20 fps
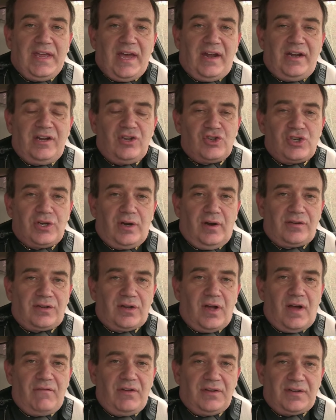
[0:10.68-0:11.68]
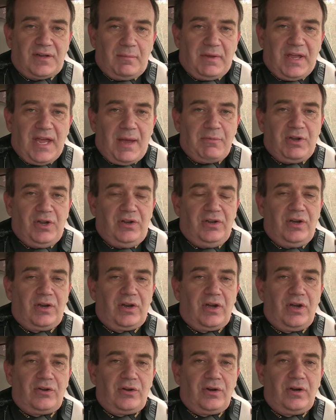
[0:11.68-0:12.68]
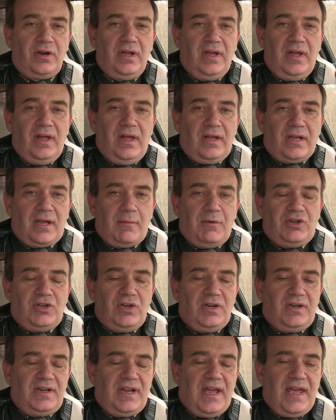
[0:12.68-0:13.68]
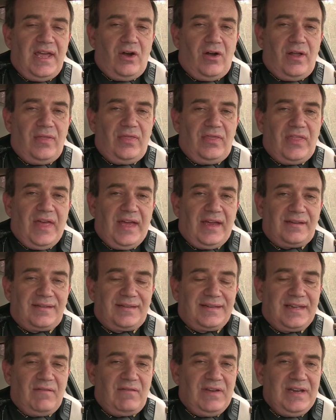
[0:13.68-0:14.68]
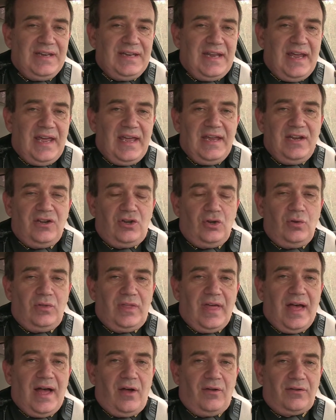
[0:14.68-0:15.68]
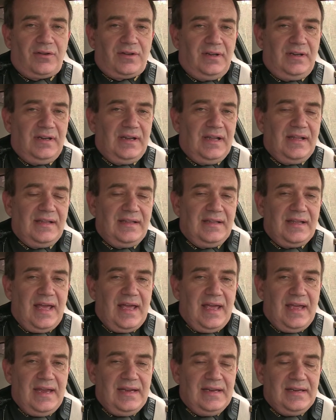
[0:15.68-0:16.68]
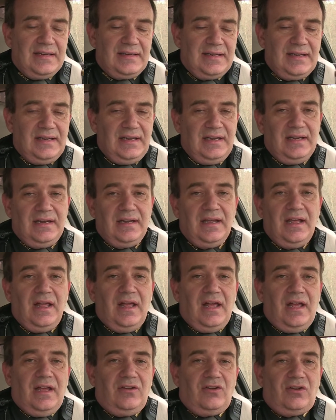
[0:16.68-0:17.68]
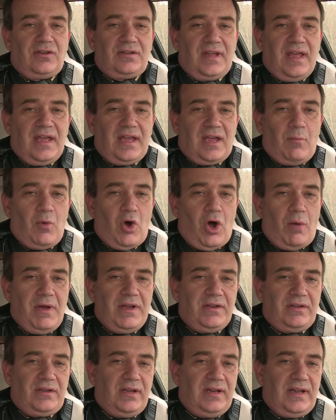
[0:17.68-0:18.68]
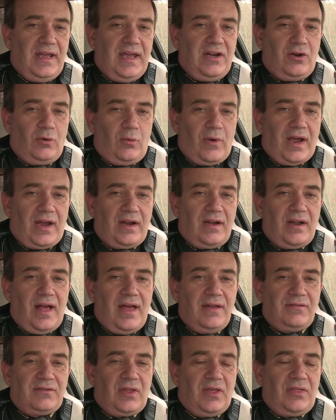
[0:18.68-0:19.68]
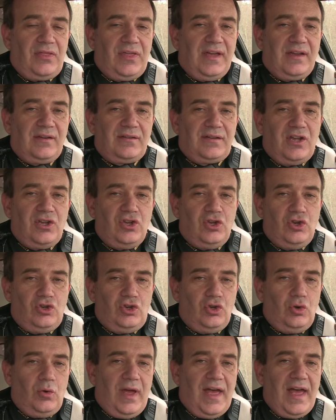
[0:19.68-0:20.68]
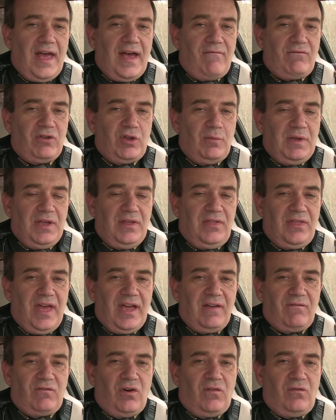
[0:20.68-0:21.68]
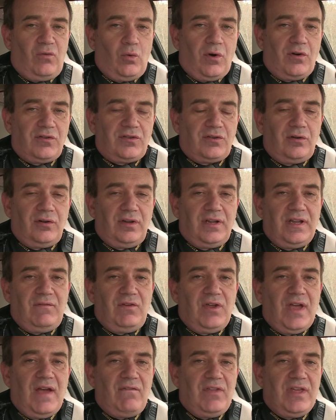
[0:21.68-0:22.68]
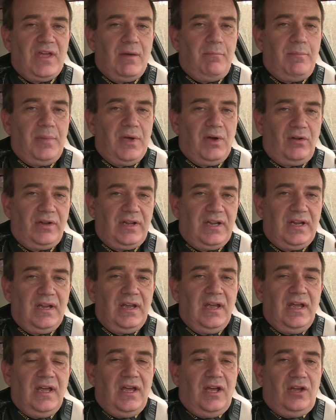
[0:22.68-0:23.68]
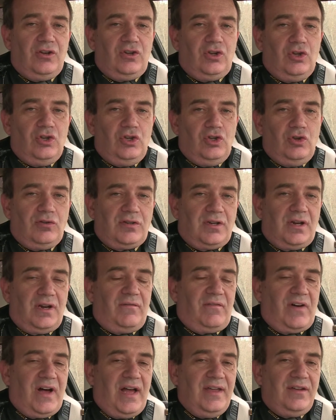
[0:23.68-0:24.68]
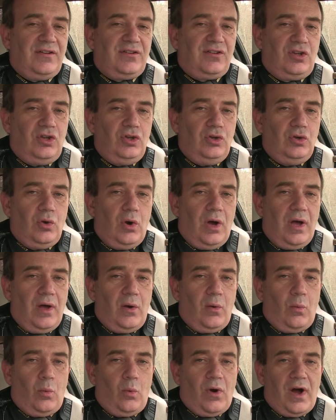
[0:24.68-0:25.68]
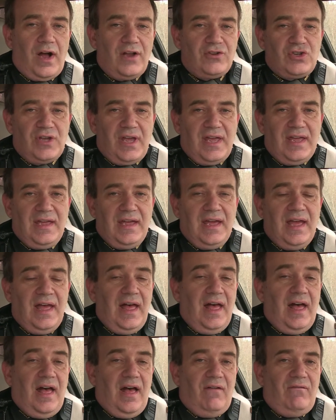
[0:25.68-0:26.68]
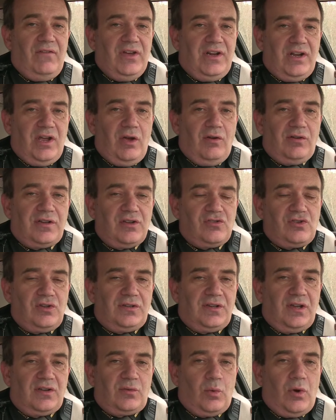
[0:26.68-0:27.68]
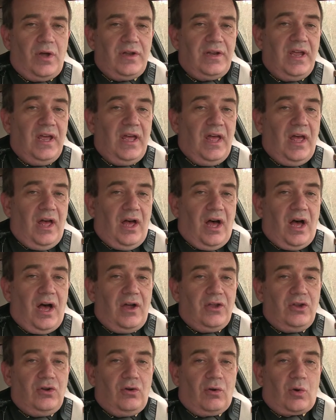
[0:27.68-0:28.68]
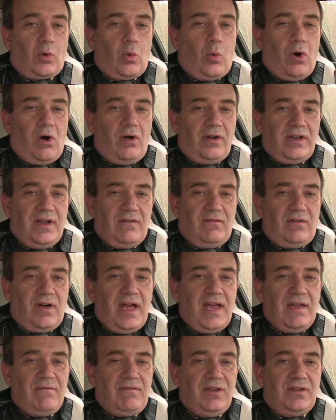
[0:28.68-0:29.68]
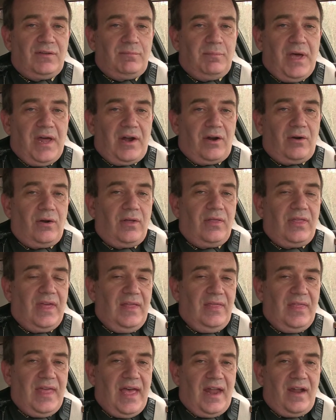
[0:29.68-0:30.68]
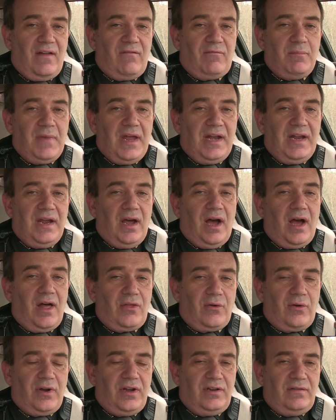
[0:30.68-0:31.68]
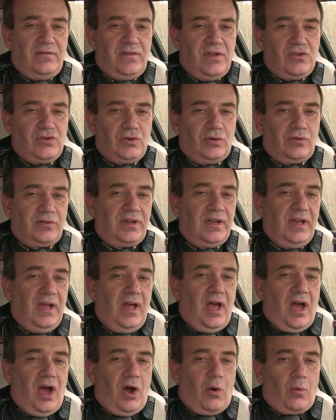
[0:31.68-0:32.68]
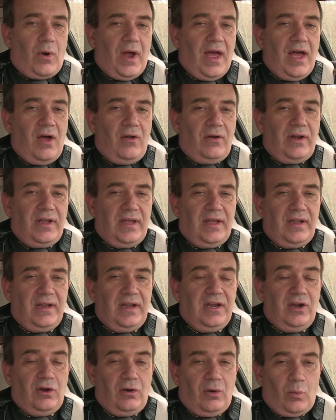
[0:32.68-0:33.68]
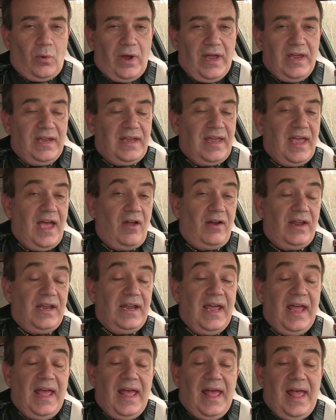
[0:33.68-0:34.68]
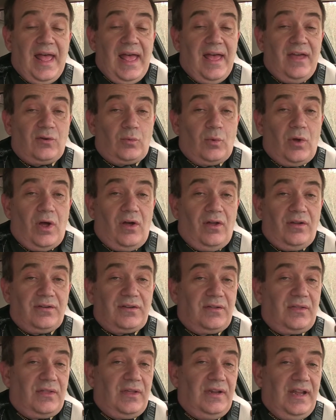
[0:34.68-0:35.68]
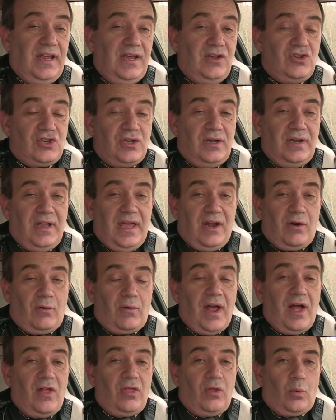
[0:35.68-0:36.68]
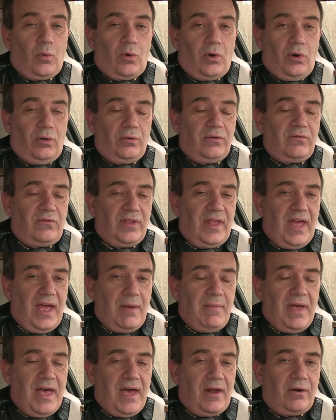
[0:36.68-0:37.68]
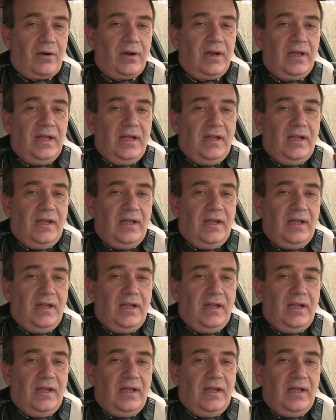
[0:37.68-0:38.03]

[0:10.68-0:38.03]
County Sheriff's Office. I'm Captain Doug Hunter coming to you today on Thanksgiving Day 2018. Just take a moment today to recognize the things that you do have to be thankful for. Certainly, if you have the ability to use a device to uh, watch a video such as this one, uh, your quality of life is better than that of many other individuals around here at Wayne County, as well as the nation and around the world for that matter.